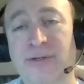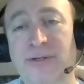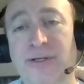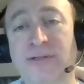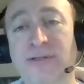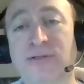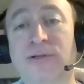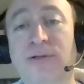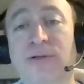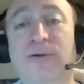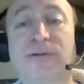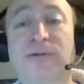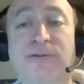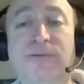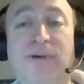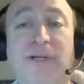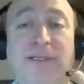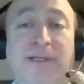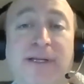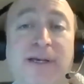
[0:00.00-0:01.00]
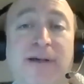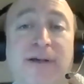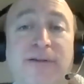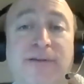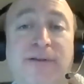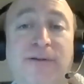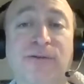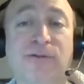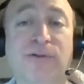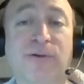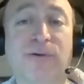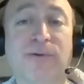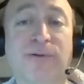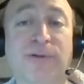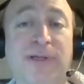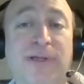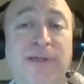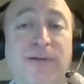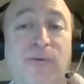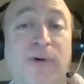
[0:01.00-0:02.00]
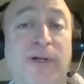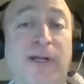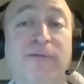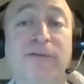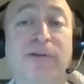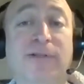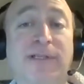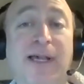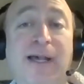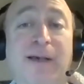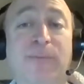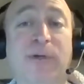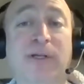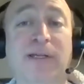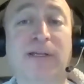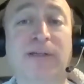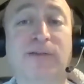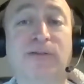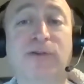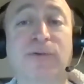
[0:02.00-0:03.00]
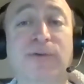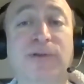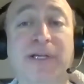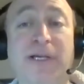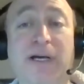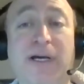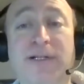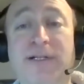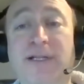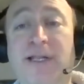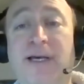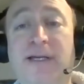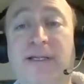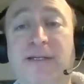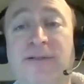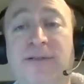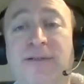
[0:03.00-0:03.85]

it's closed right now. There's only, whatever's happening is only online.